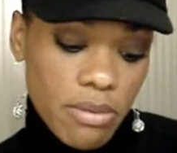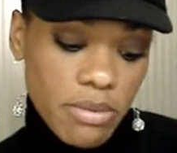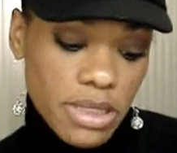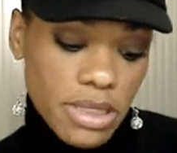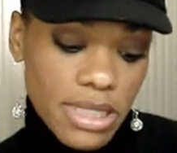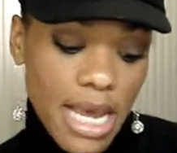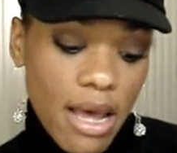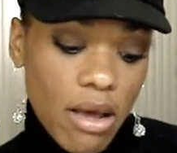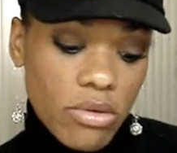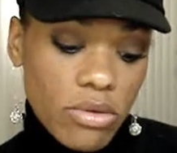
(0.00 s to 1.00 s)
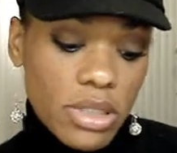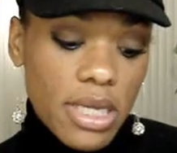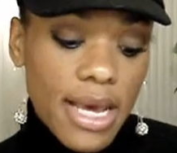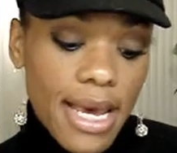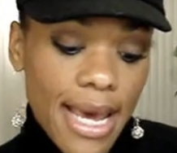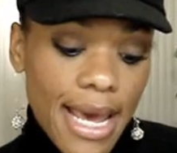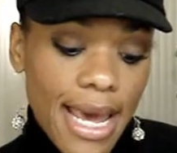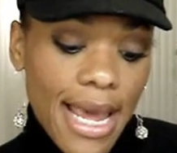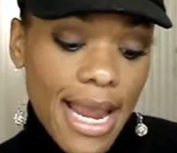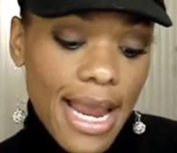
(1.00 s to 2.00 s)
ups and downs
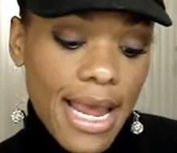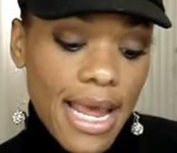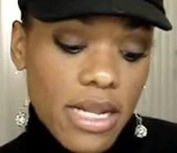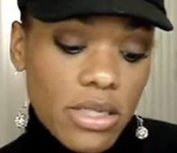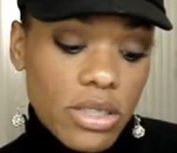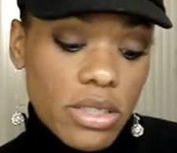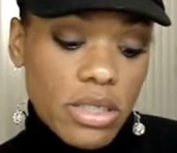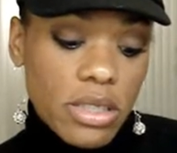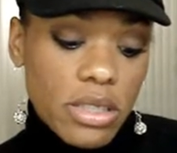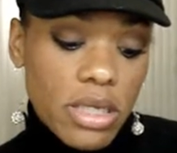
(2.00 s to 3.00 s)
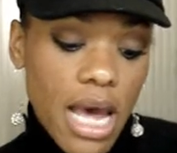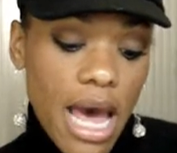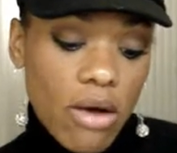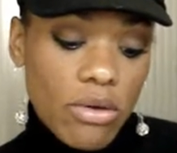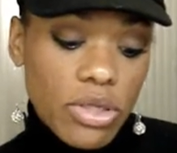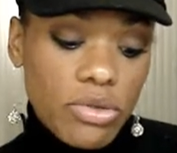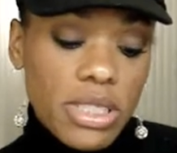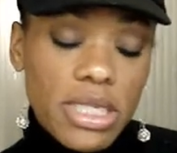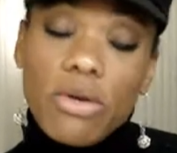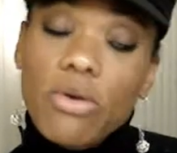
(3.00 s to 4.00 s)
and how do
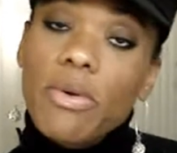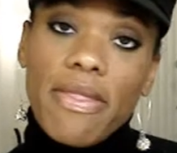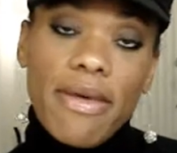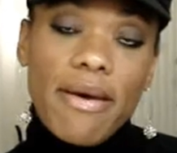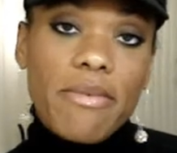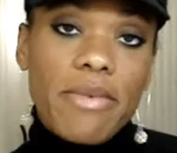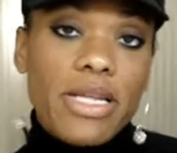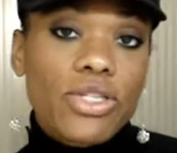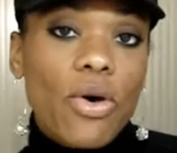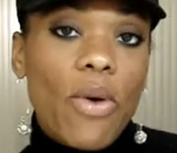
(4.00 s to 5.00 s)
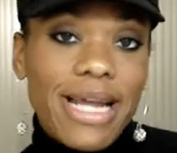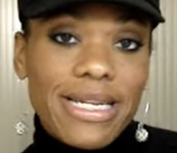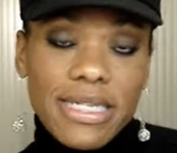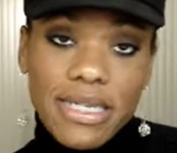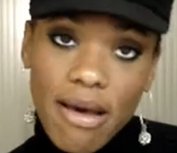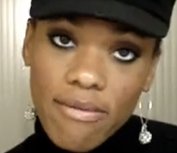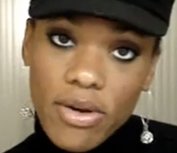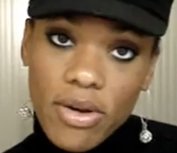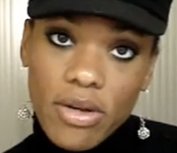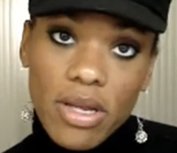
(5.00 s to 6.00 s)
you deal with them? And so I
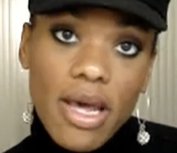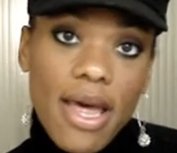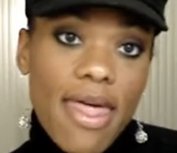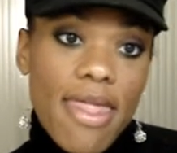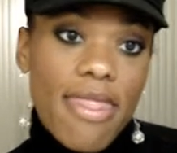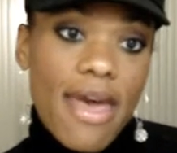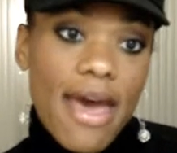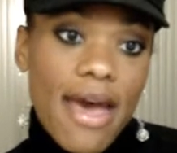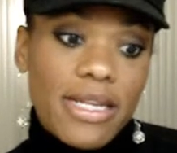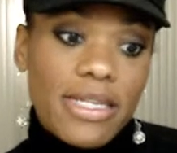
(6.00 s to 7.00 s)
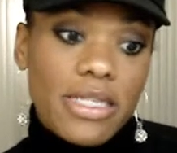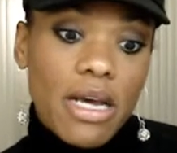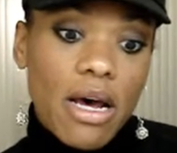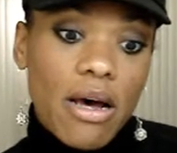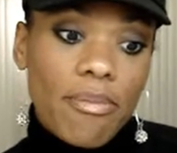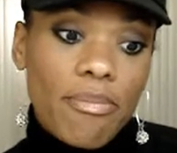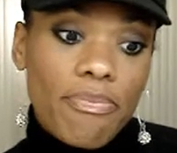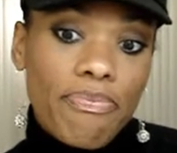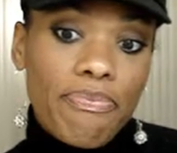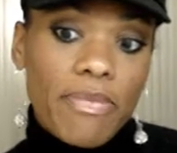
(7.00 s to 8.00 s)
discovered that
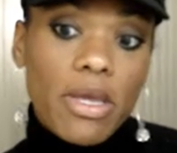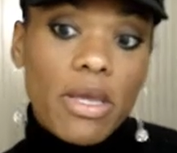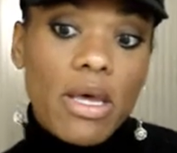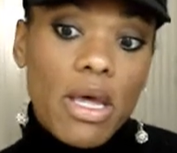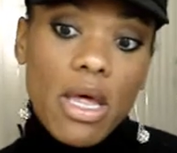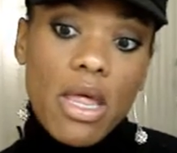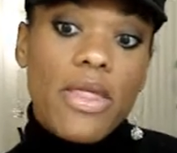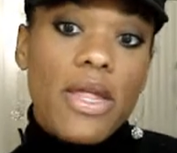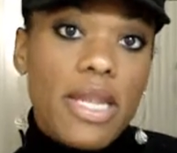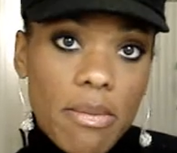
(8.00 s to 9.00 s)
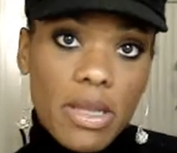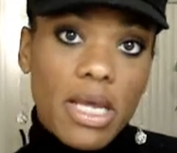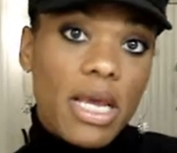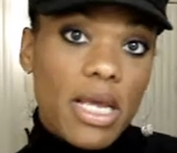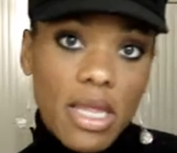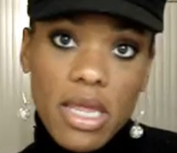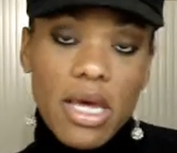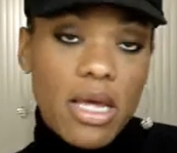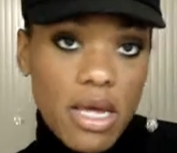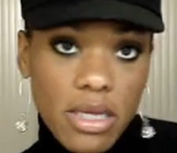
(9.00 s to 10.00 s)
the nibbling,
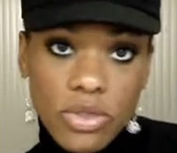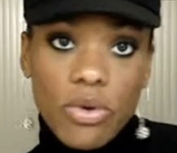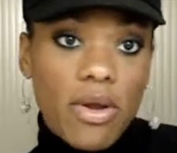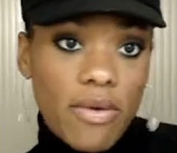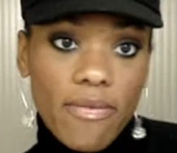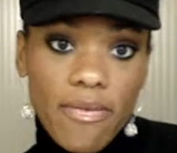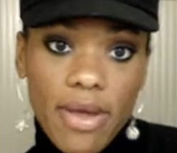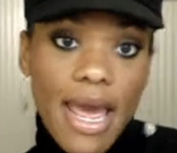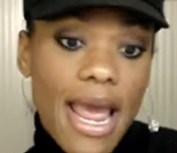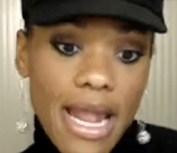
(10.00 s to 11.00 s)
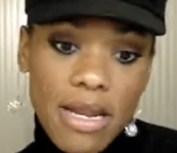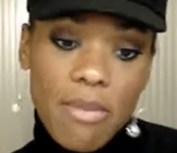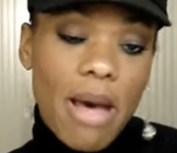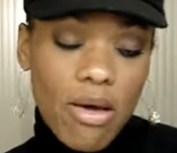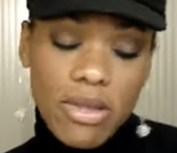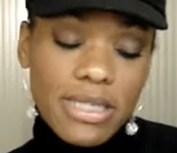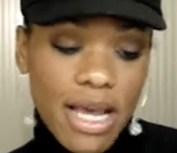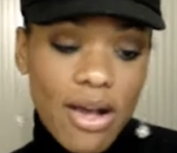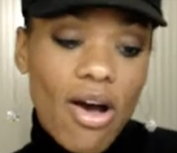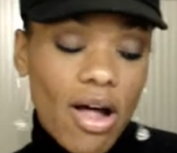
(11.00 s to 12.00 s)
the sort of hand to mouth,
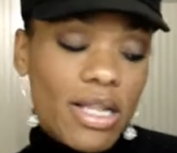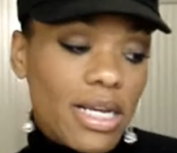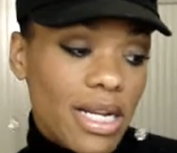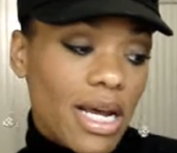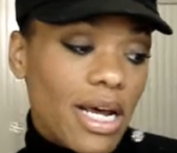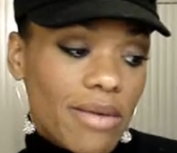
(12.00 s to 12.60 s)
as I call it,